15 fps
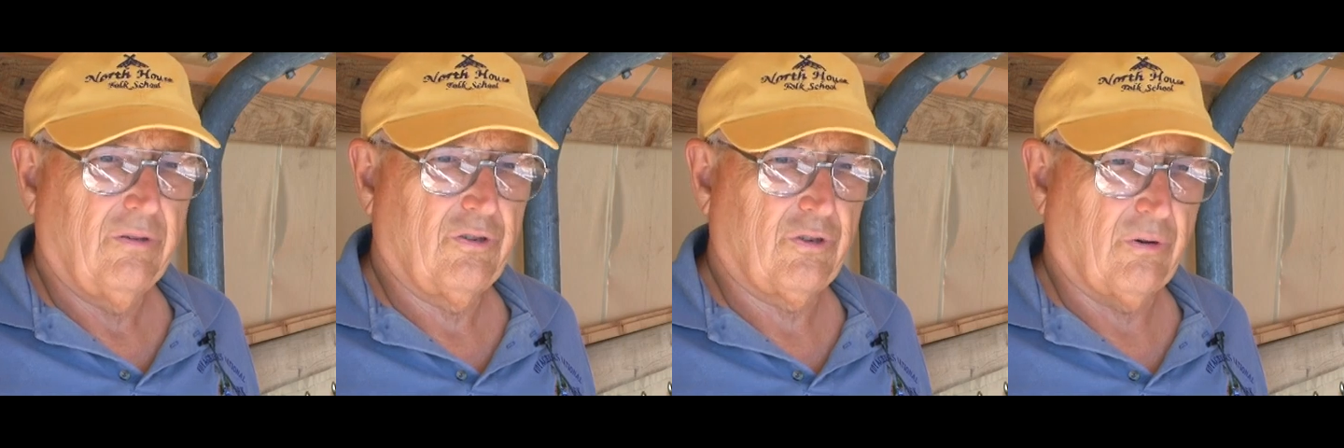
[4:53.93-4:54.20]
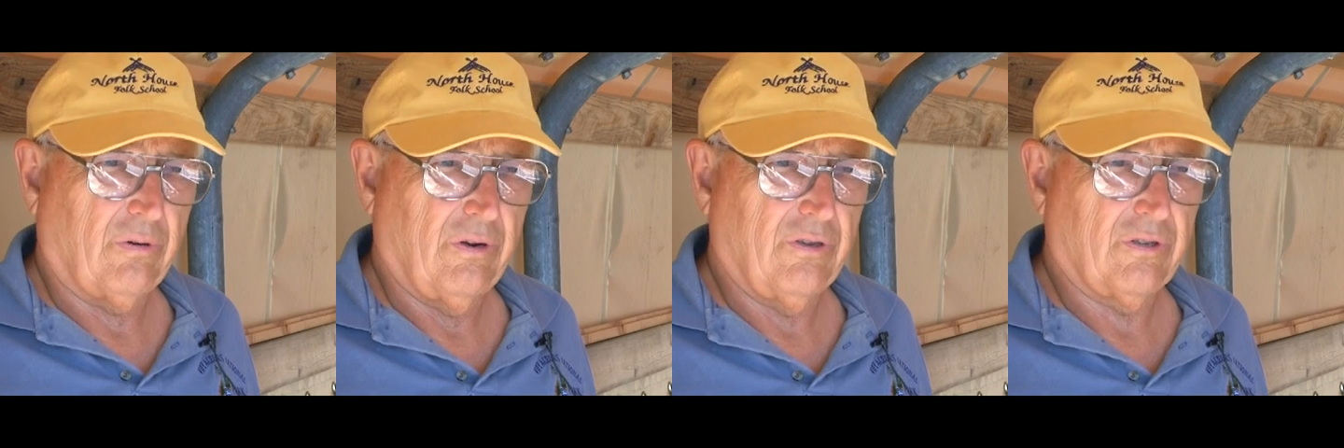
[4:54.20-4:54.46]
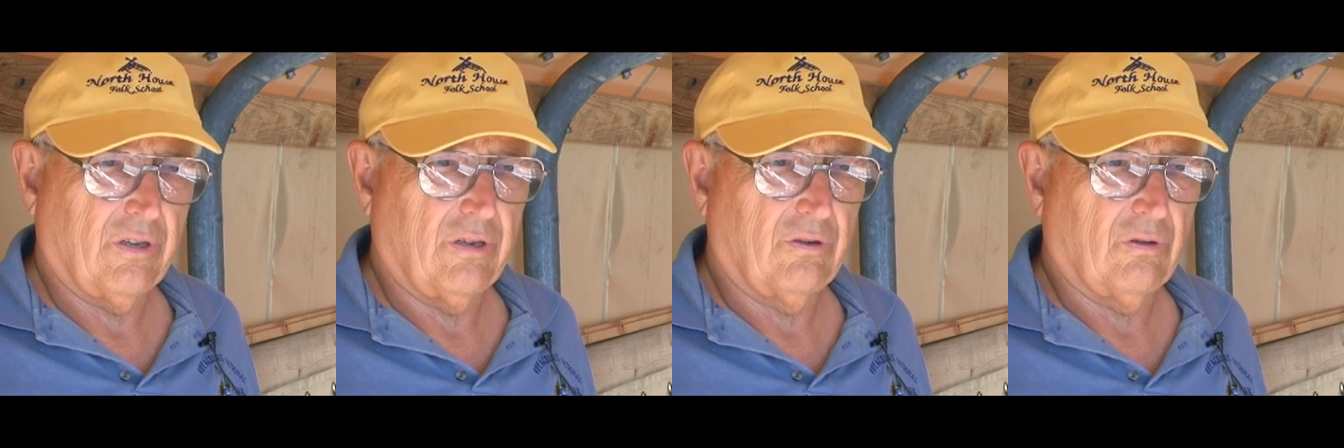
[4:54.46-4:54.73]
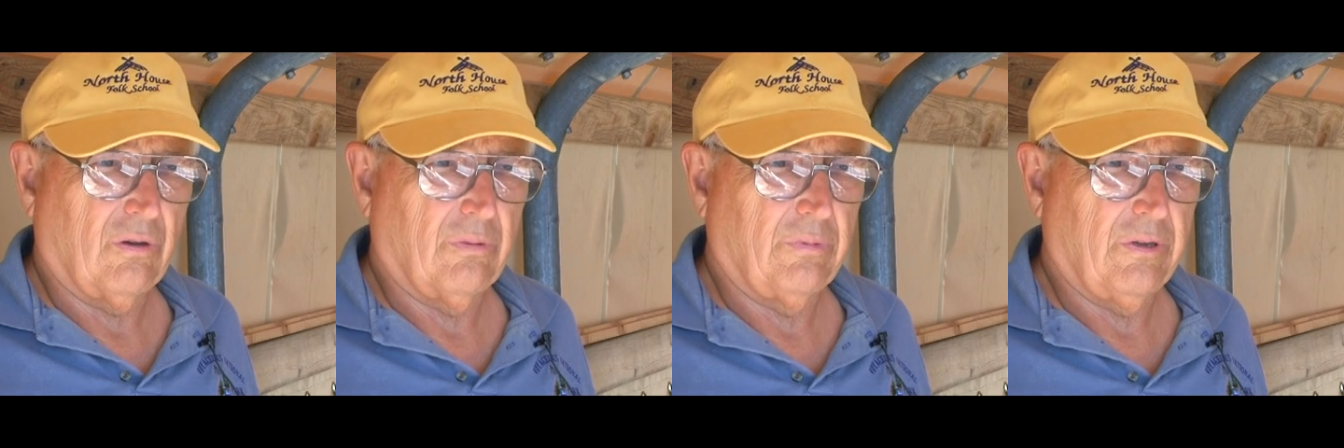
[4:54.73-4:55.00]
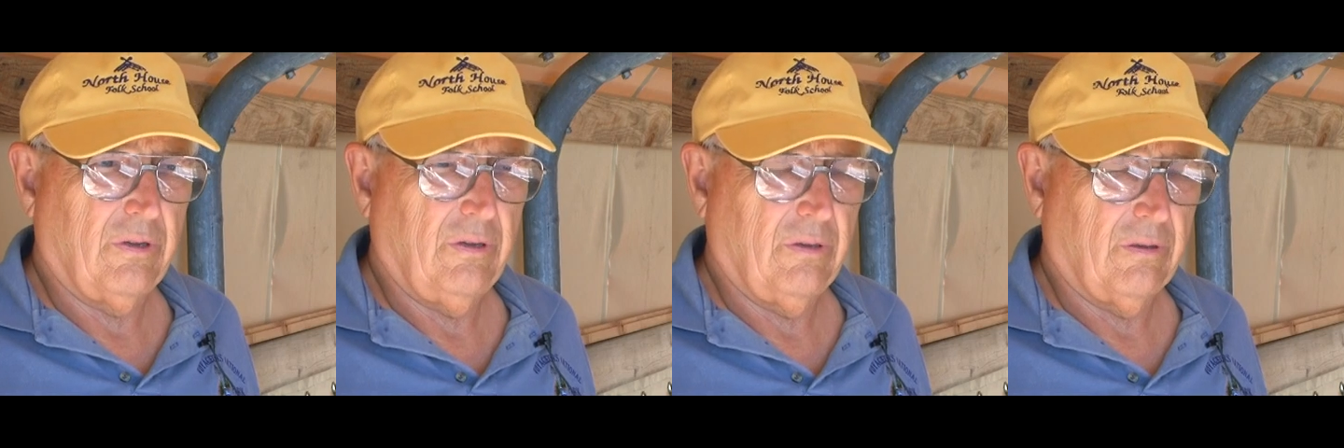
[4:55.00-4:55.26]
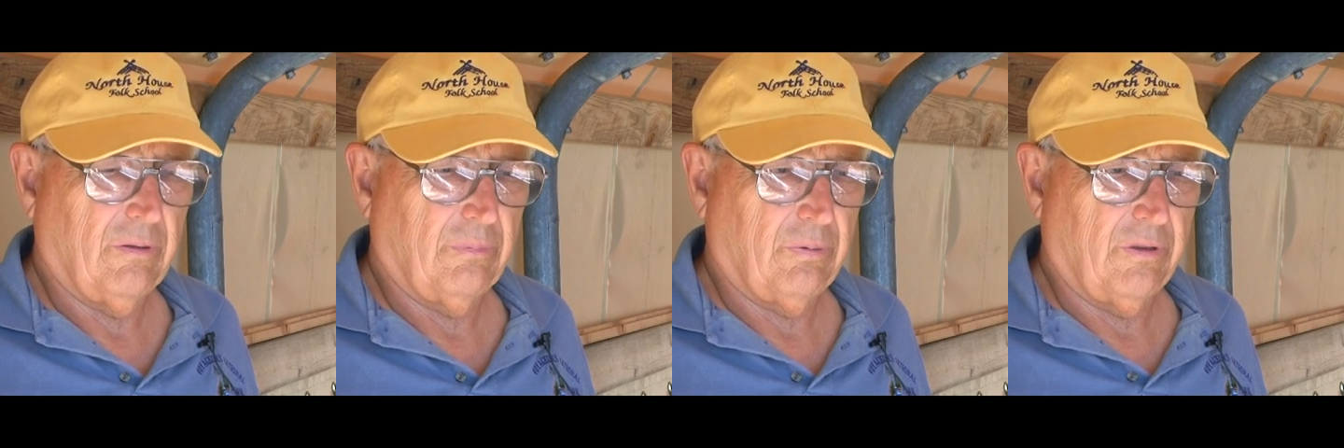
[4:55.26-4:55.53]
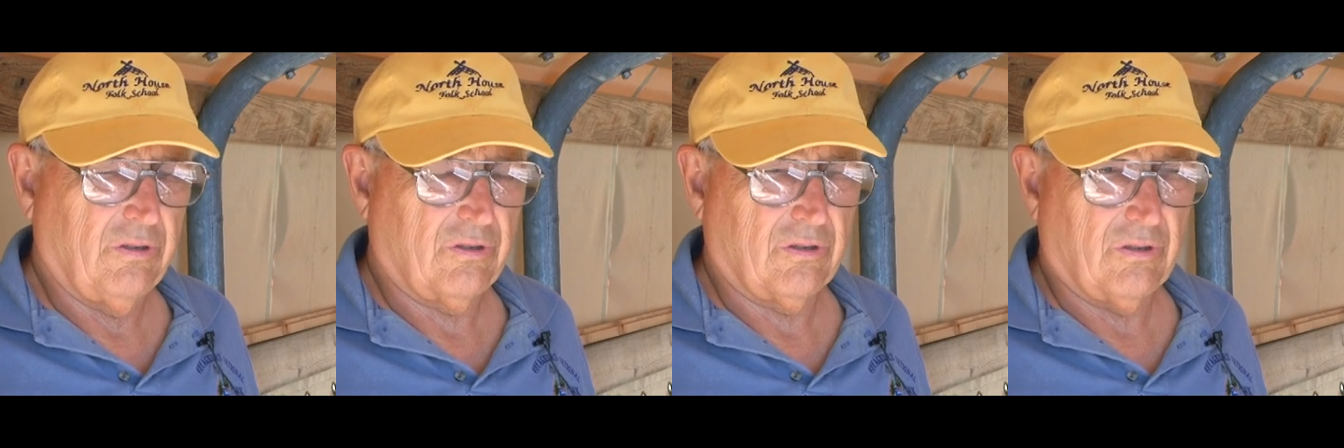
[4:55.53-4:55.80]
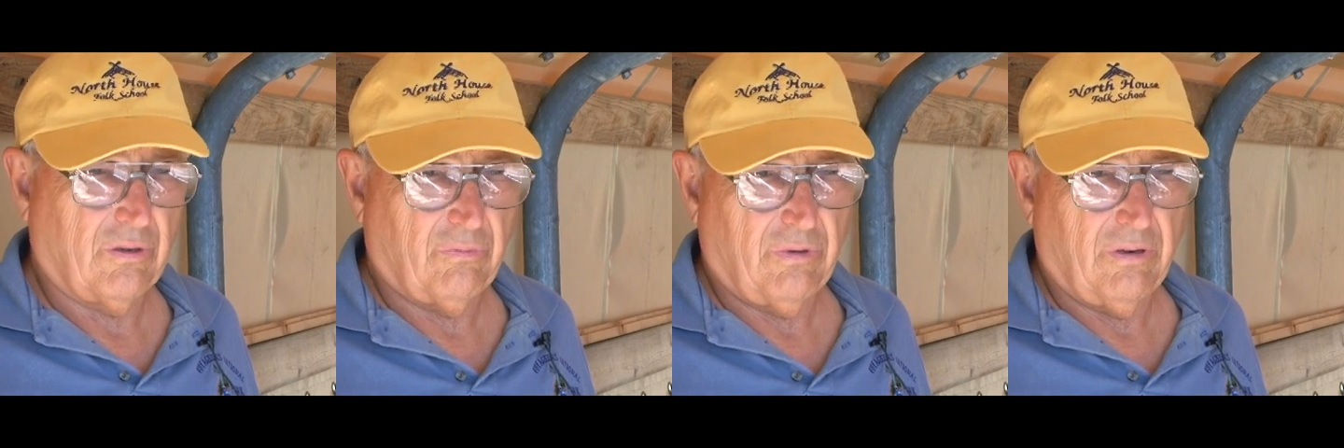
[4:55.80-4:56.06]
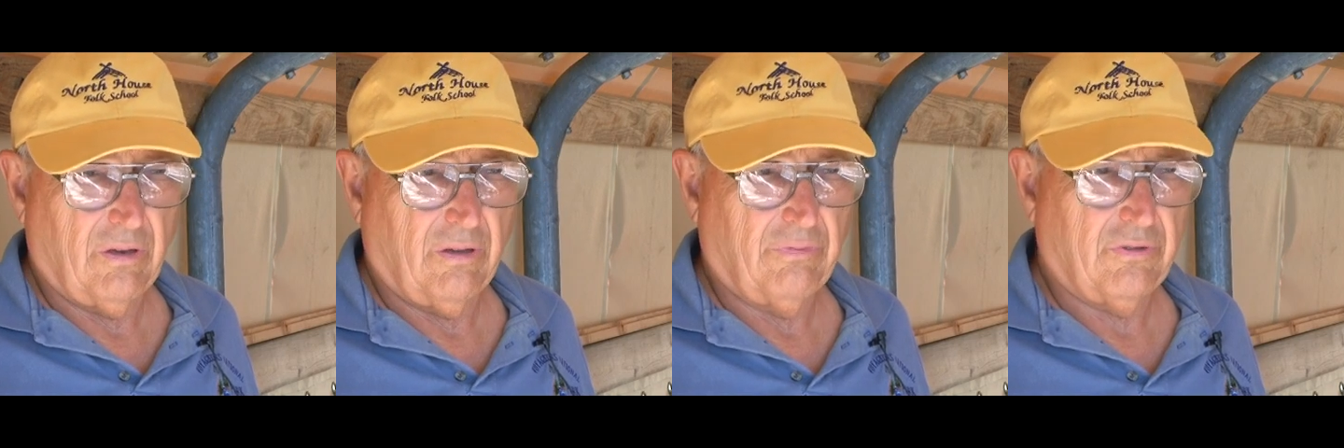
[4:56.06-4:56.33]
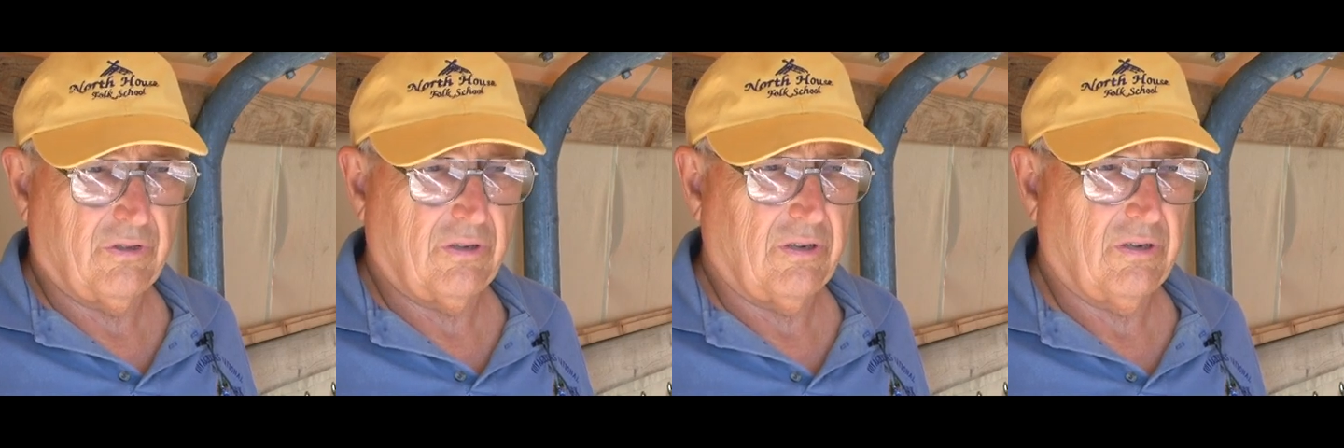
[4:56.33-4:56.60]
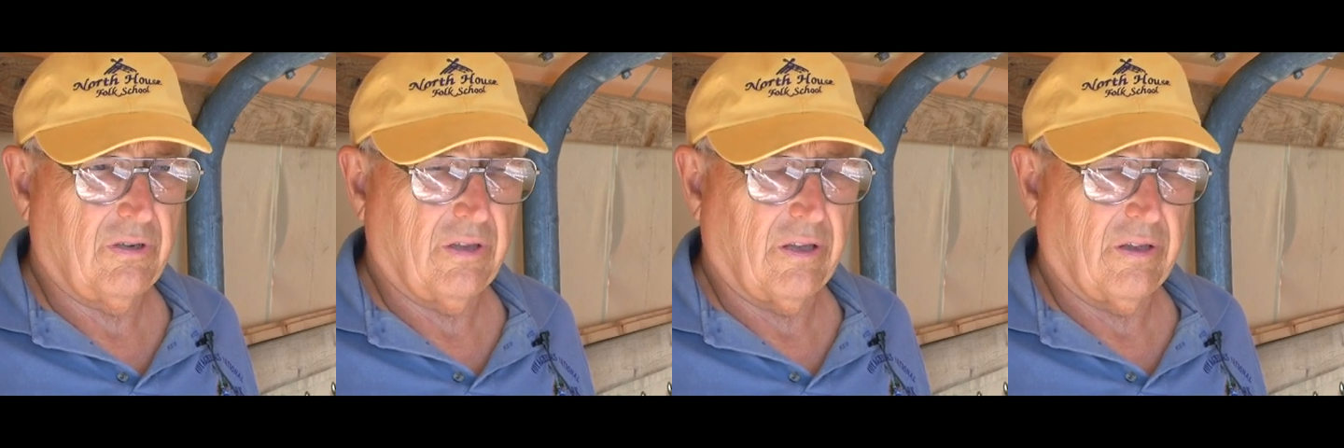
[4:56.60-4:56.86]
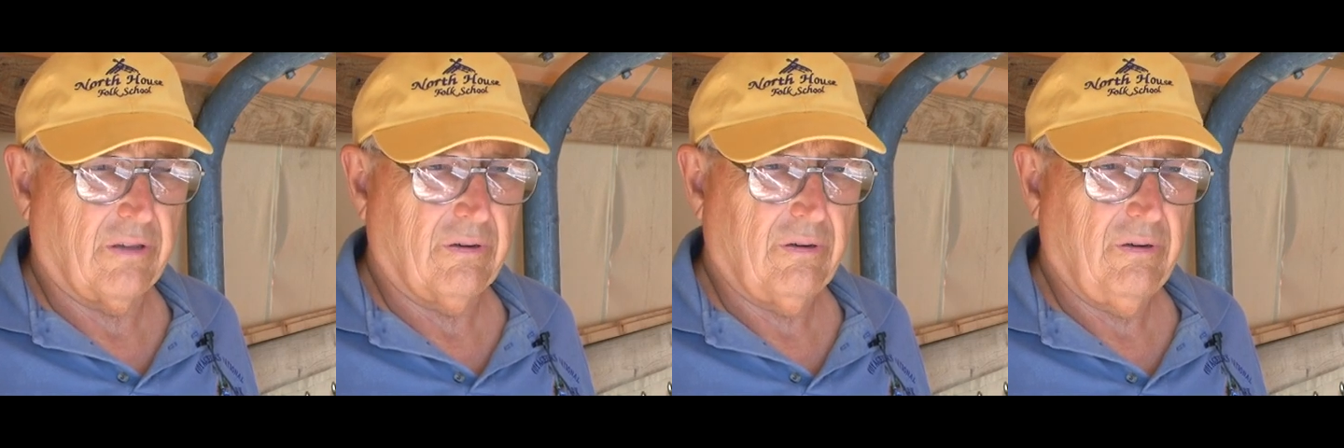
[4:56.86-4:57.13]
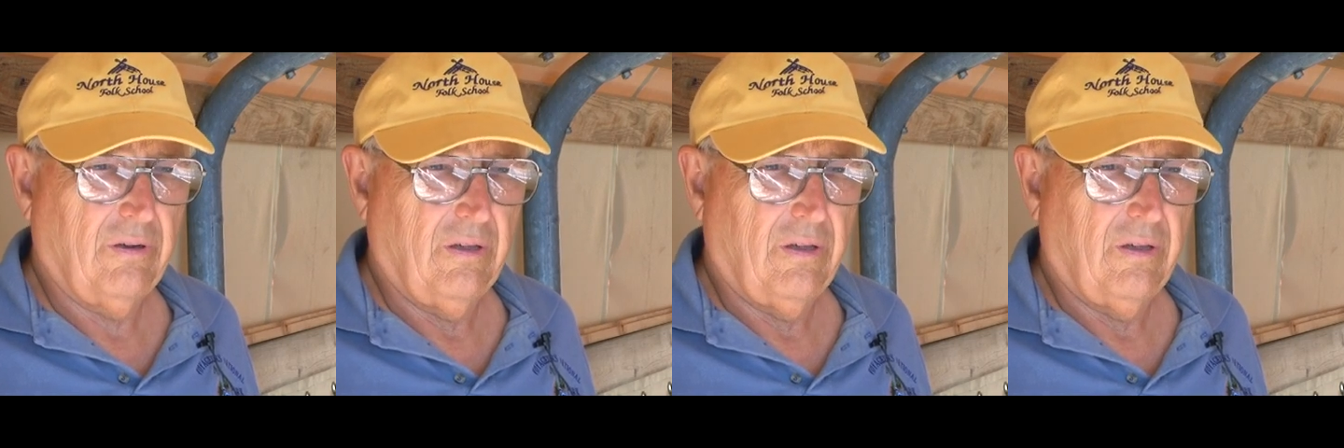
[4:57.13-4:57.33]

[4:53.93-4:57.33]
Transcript: stories they had told me, places that we'd all visited together,